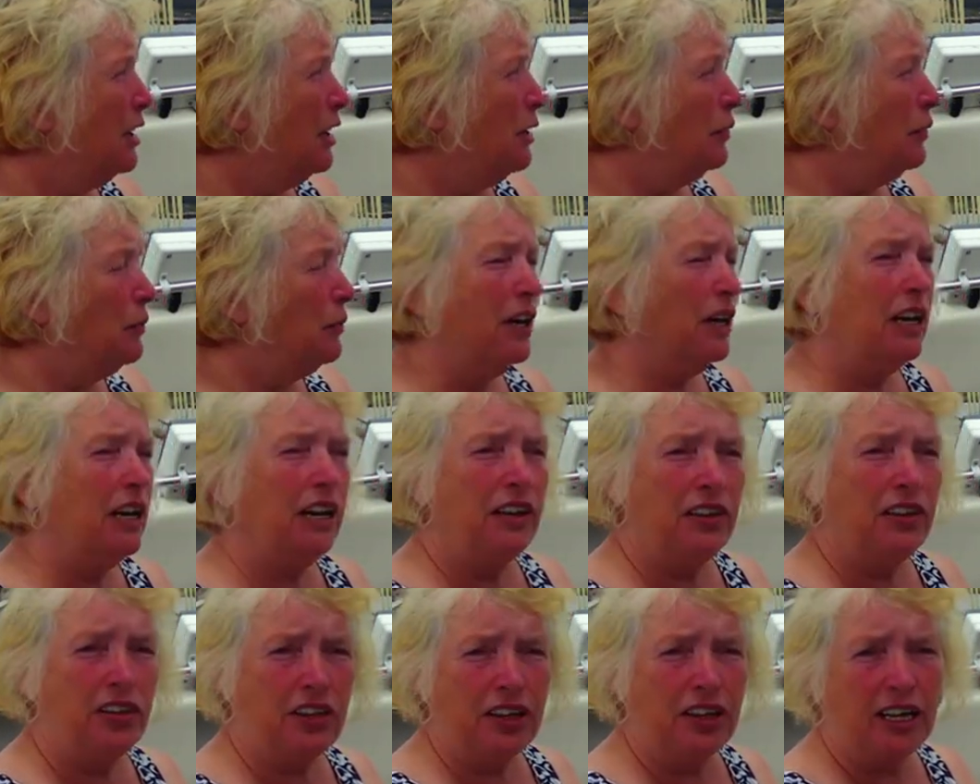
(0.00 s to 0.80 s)

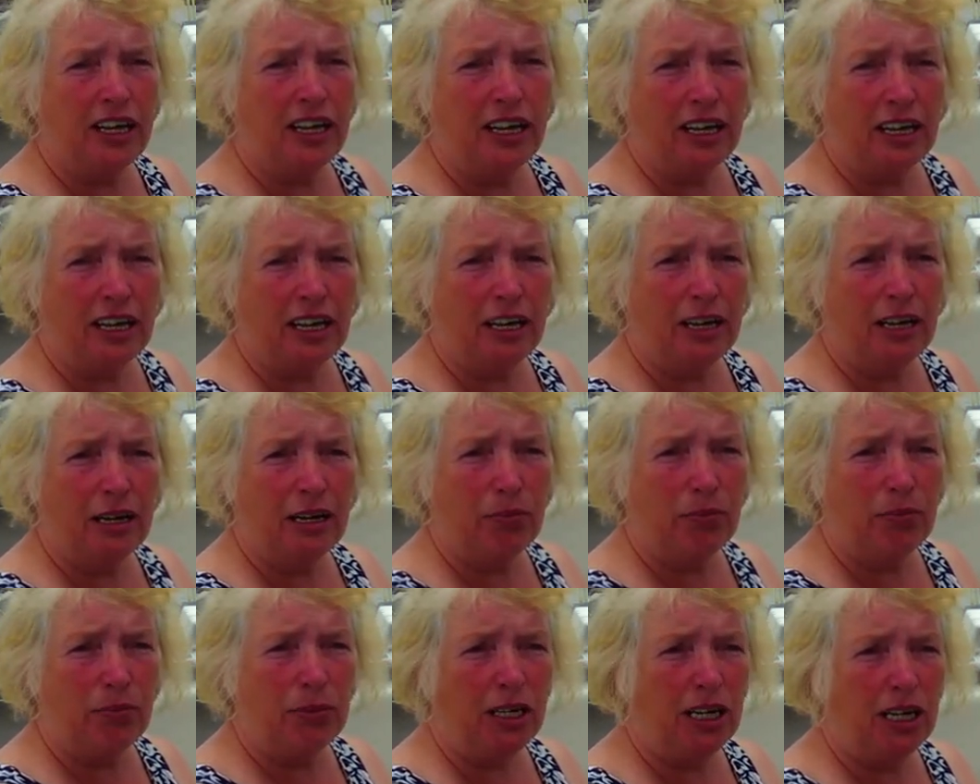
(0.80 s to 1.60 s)
with, uh,
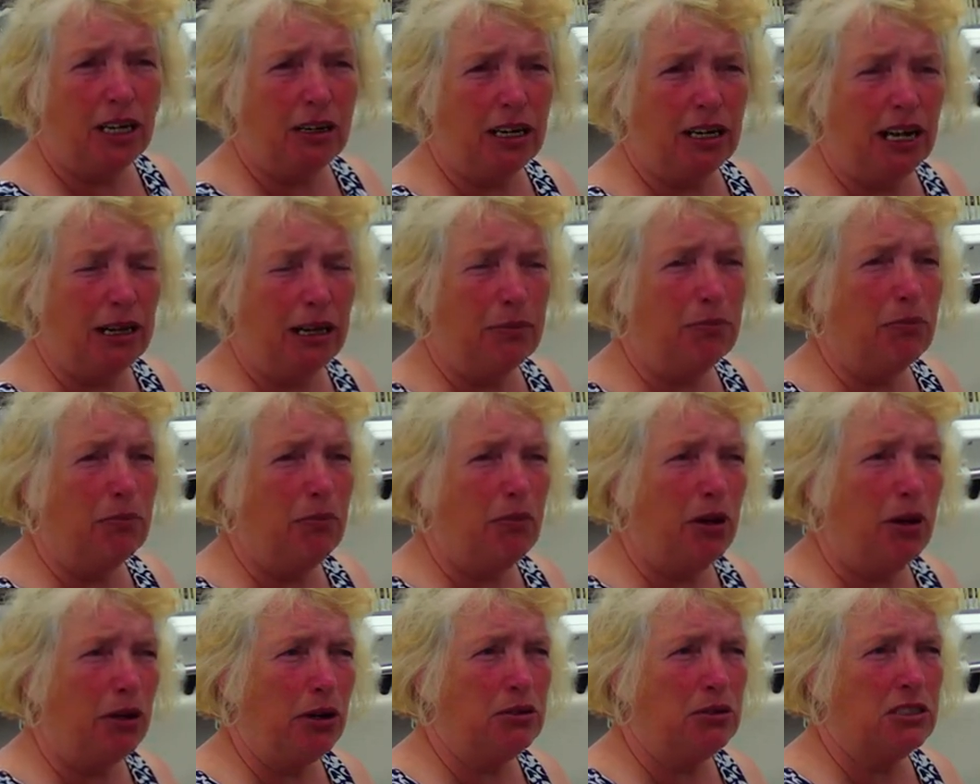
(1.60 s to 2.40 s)
you know, like
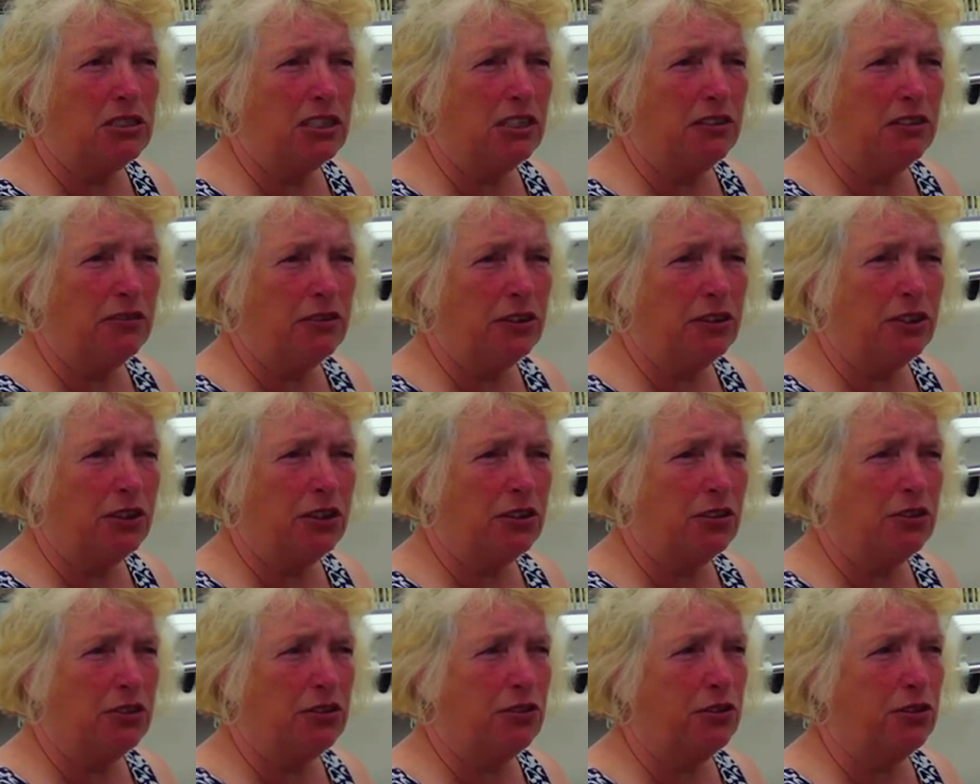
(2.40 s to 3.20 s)
motor for
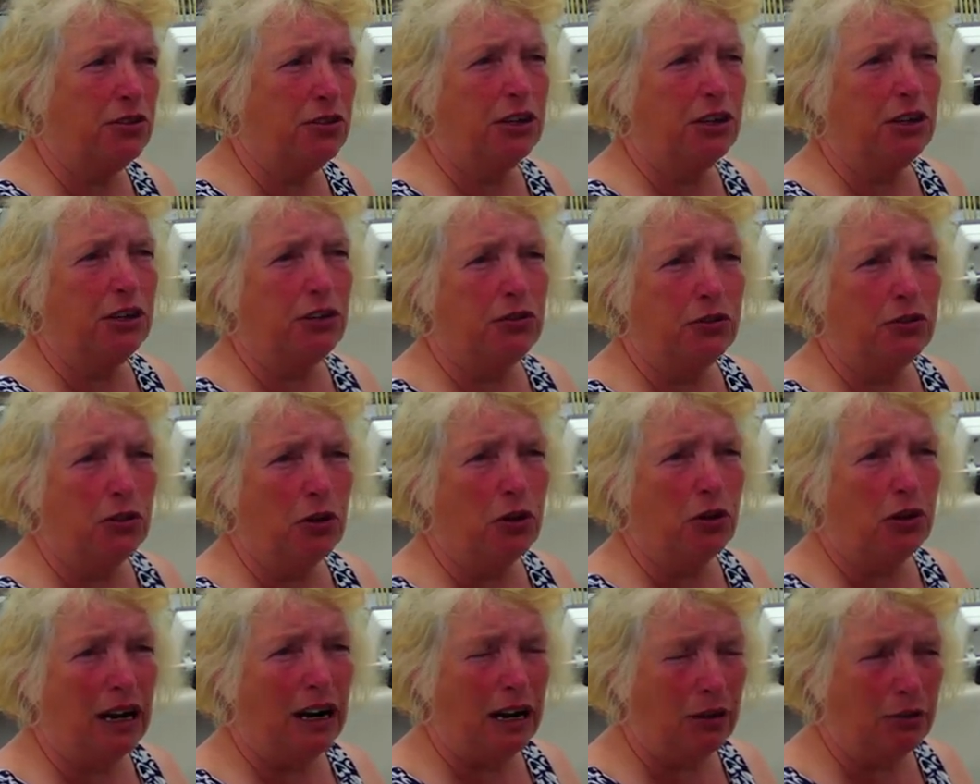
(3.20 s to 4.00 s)
three or
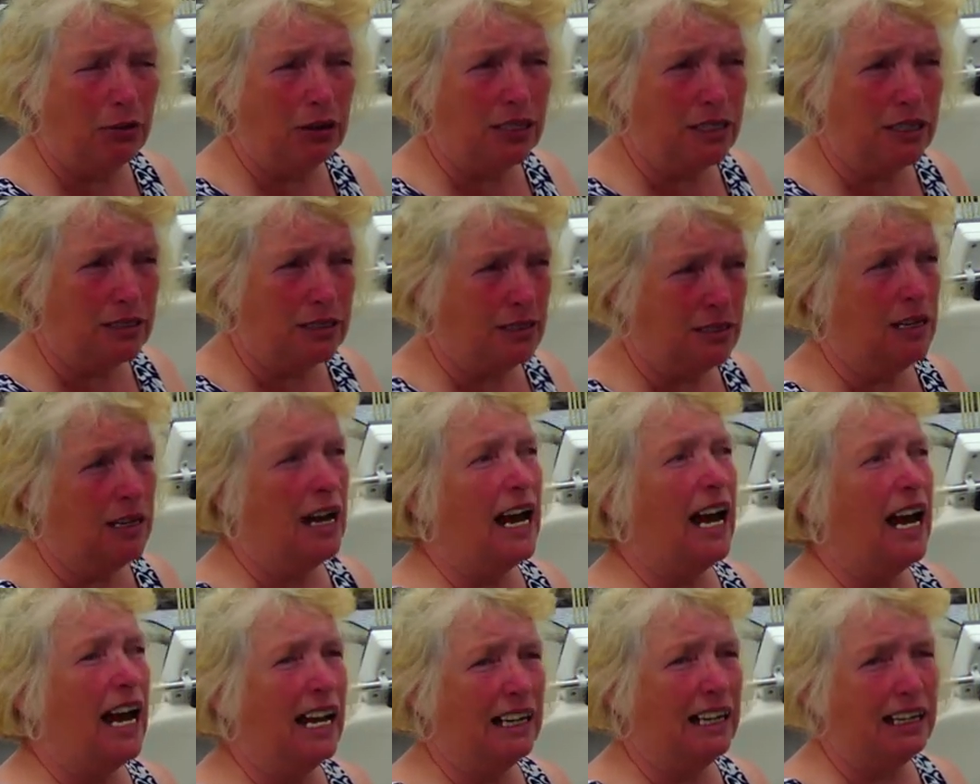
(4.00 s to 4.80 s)
four hours,
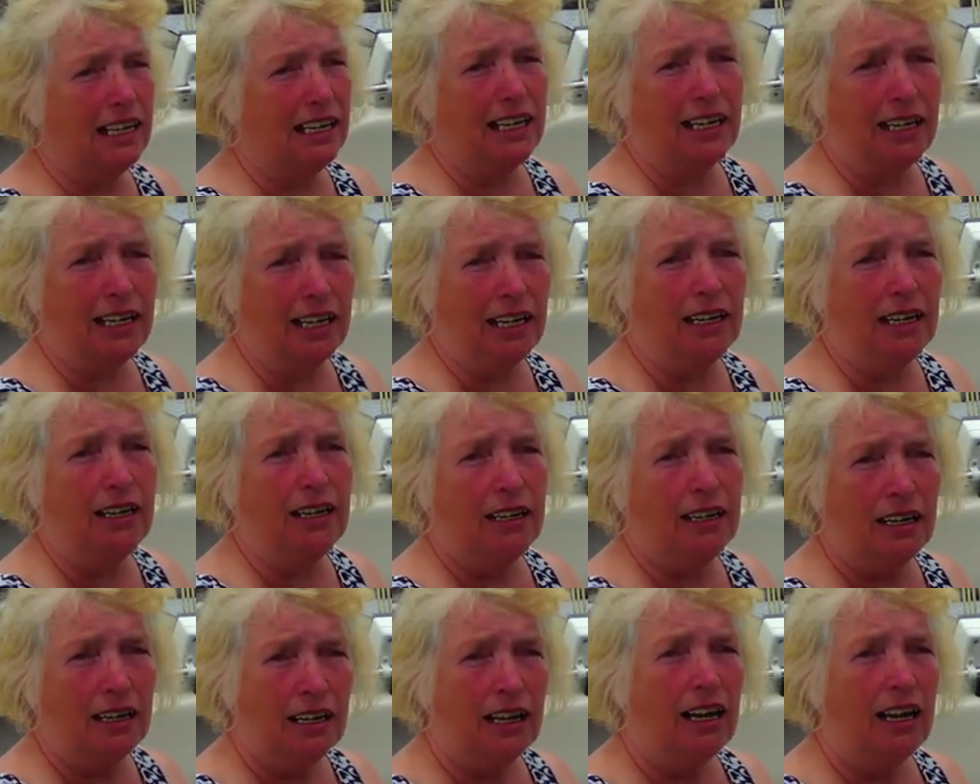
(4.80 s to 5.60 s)
anchor,
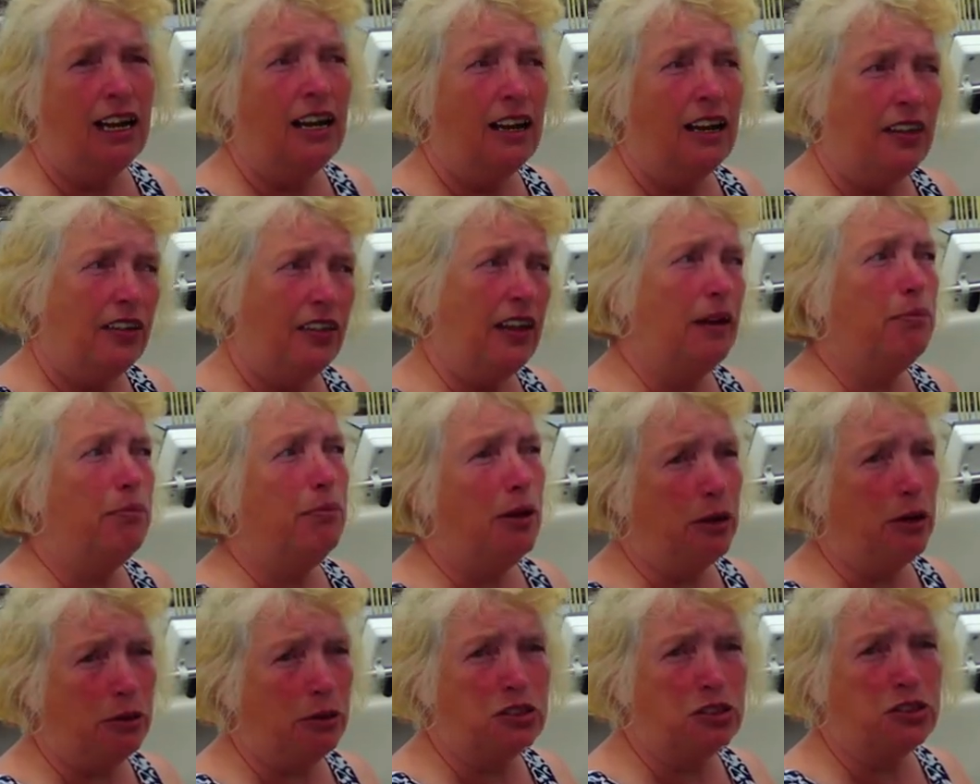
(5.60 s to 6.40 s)
then
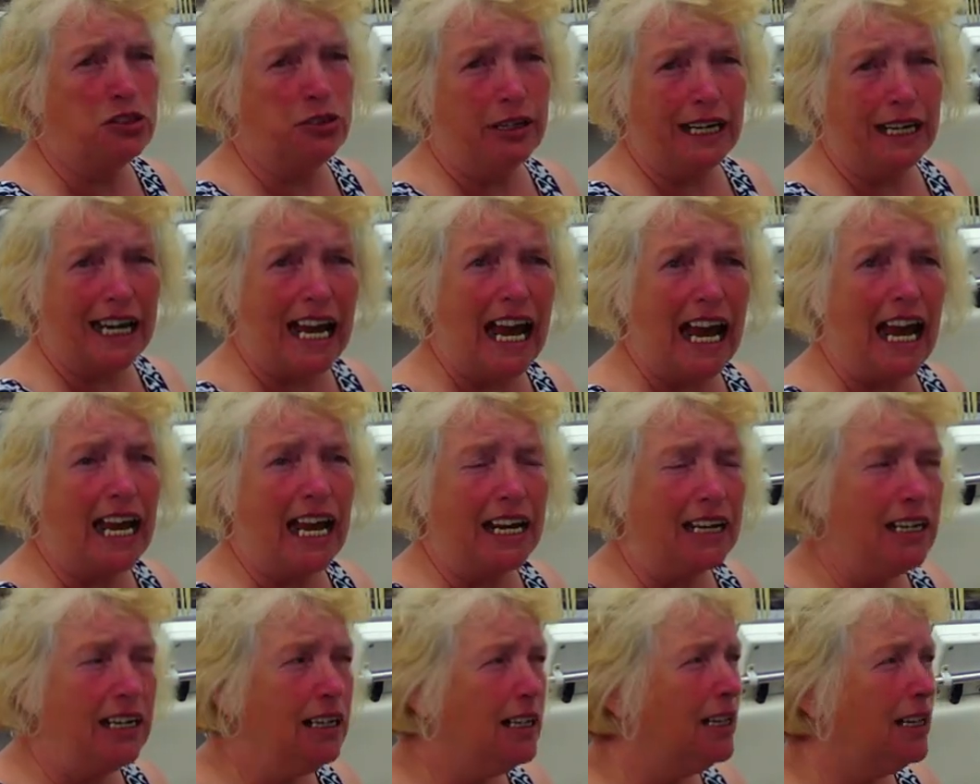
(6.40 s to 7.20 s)
motor
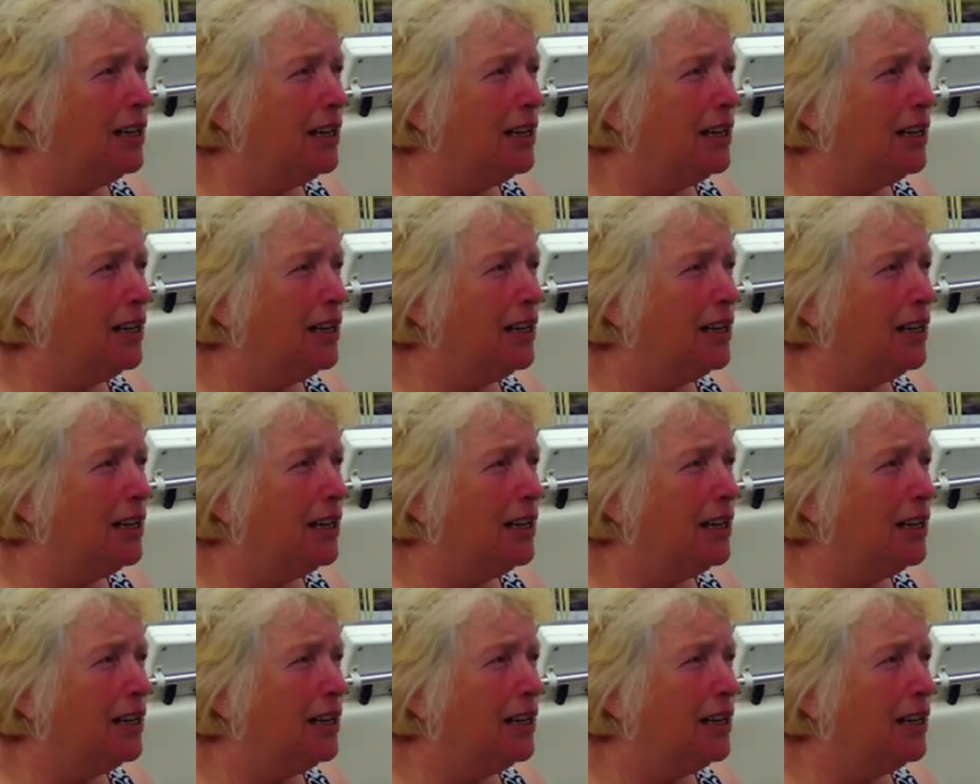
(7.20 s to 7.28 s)
again,